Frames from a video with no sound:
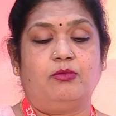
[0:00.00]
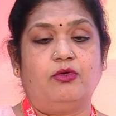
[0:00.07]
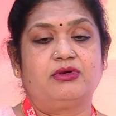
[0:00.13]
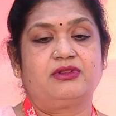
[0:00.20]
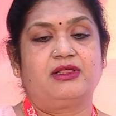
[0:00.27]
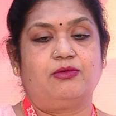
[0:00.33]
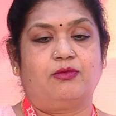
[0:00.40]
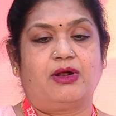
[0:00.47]

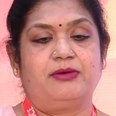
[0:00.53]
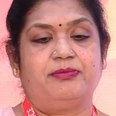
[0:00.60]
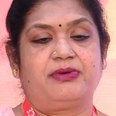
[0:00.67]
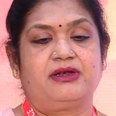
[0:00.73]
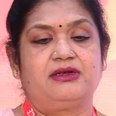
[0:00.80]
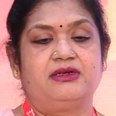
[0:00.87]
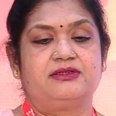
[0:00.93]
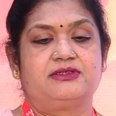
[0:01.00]
than one
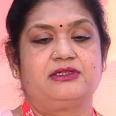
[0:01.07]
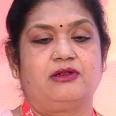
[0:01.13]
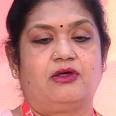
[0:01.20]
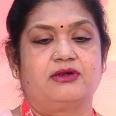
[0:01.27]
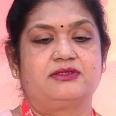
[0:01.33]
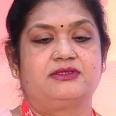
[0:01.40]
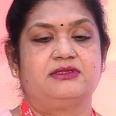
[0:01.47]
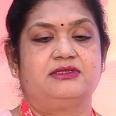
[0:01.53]
pregnancy
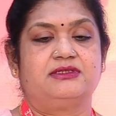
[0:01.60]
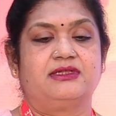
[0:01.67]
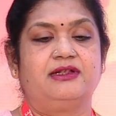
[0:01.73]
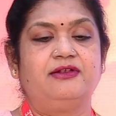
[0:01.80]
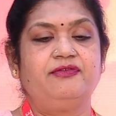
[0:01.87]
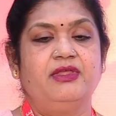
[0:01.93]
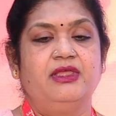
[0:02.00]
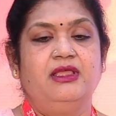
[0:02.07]
lots
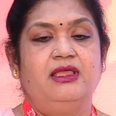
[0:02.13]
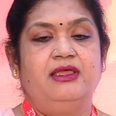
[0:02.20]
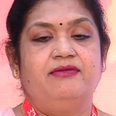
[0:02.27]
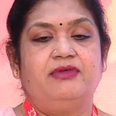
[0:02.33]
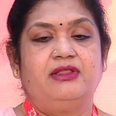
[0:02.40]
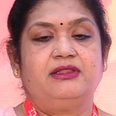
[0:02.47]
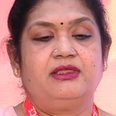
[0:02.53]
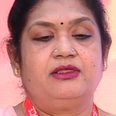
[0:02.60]
itself,
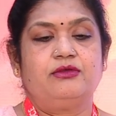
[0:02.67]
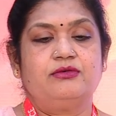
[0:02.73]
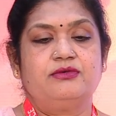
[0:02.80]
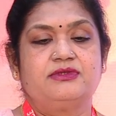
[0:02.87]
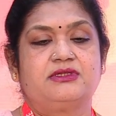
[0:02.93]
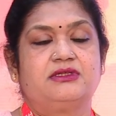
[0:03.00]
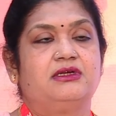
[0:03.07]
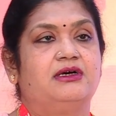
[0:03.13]
when they
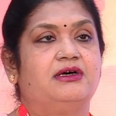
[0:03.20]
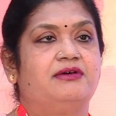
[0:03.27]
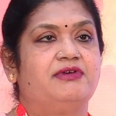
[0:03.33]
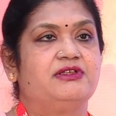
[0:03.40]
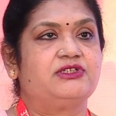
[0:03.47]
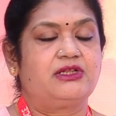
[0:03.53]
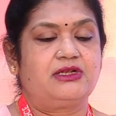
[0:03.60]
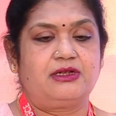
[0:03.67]
use
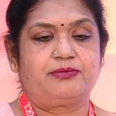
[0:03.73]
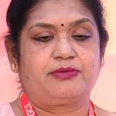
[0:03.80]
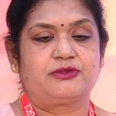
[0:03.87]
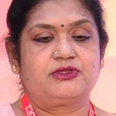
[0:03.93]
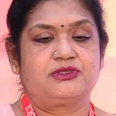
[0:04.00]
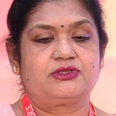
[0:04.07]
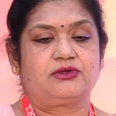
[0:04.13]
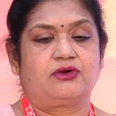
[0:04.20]
vaginal
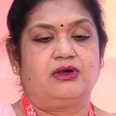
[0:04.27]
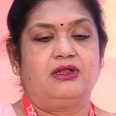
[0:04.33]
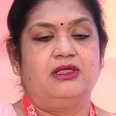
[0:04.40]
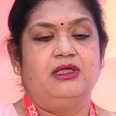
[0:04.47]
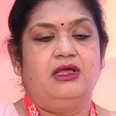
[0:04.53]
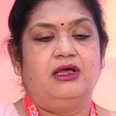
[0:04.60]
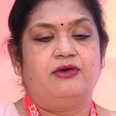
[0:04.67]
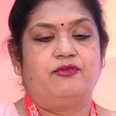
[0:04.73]
progesterone,
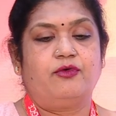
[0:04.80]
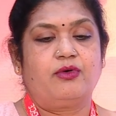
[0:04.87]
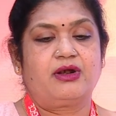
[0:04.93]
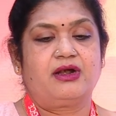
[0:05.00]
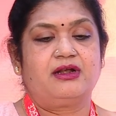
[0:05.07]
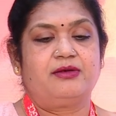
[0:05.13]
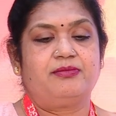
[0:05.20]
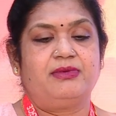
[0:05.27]

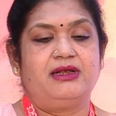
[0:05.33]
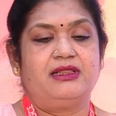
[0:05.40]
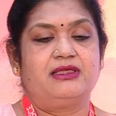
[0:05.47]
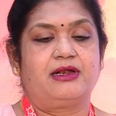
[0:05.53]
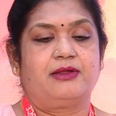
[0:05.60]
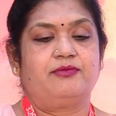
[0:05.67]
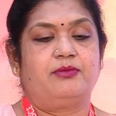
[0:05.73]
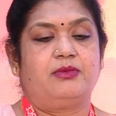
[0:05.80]
400
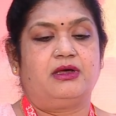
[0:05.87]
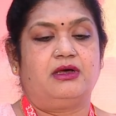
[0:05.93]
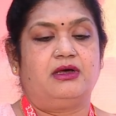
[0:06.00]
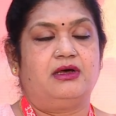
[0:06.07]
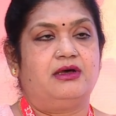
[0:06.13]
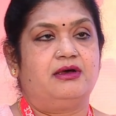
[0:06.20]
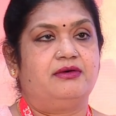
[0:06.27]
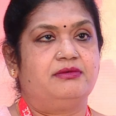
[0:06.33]
milligram
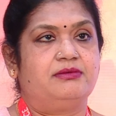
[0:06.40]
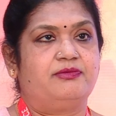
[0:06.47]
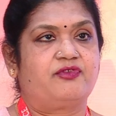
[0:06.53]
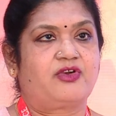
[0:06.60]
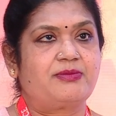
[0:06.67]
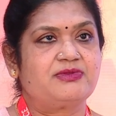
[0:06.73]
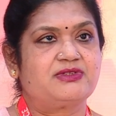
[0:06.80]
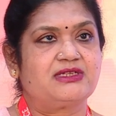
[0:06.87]

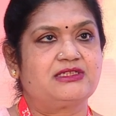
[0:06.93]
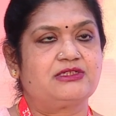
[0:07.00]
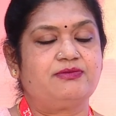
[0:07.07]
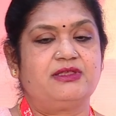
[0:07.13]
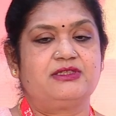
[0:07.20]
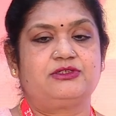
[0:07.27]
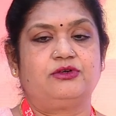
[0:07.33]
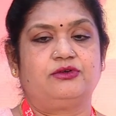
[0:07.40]
from 6
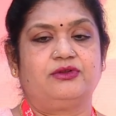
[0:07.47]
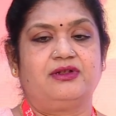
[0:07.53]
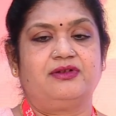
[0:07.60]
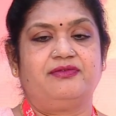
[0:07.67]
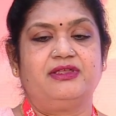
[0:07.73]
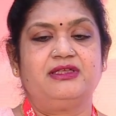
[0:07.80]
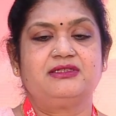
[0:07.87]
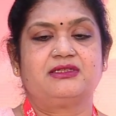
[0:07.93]
weeks to 12
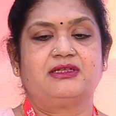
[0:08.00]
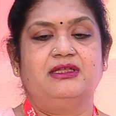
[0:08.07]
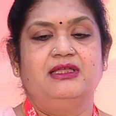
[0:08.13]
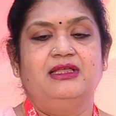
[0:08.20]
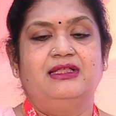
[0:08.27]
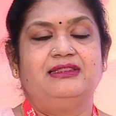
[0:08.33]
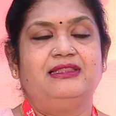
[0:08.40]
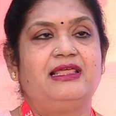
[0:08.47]
weeks,
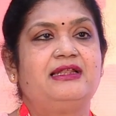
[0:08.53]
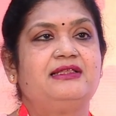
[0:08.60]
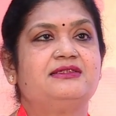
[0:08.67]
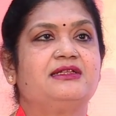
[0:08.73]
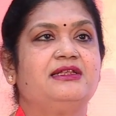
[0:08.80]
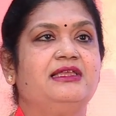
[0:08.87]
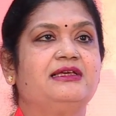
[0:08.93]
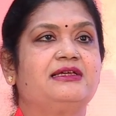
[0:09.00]
there is
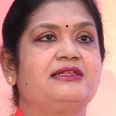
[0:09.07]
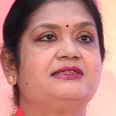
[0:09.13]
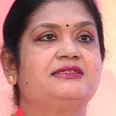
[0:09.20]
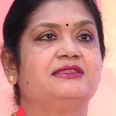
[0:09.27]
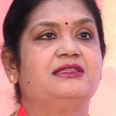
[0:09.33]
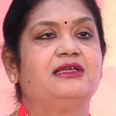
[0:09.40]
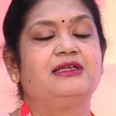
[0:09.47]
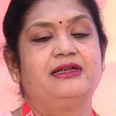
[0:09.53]
an increase
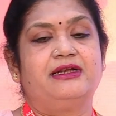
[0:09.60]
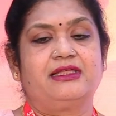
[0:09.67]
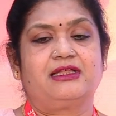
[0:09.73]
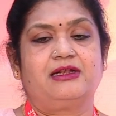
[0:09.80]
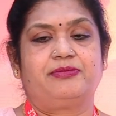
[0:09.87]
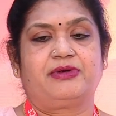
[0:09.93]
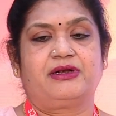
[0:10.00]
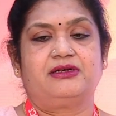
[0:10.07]
in the
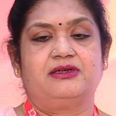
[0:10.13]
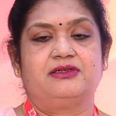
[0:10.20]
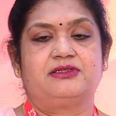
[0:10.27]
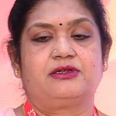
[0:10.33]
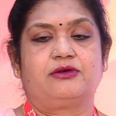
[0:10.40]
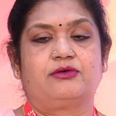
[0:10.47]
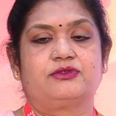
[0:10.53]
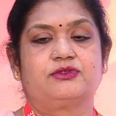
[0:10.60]
clinical pregnancy
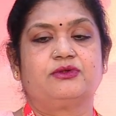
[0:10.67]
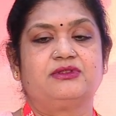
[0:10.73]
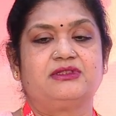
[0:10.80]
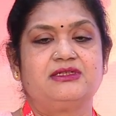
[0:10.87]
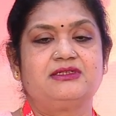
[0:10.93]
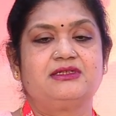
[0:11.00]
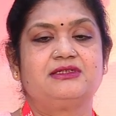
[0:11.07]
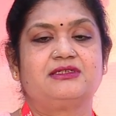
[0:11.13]
rate. So
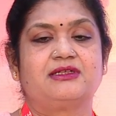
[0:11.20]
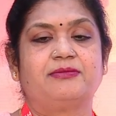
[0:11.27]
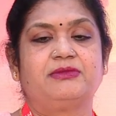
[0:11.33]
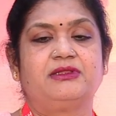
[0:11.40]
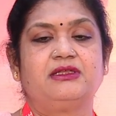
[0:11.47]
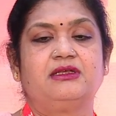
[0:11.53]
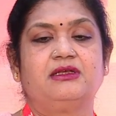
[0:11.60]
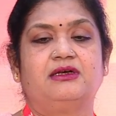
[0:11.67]
this is
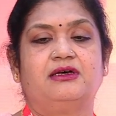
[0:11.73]
something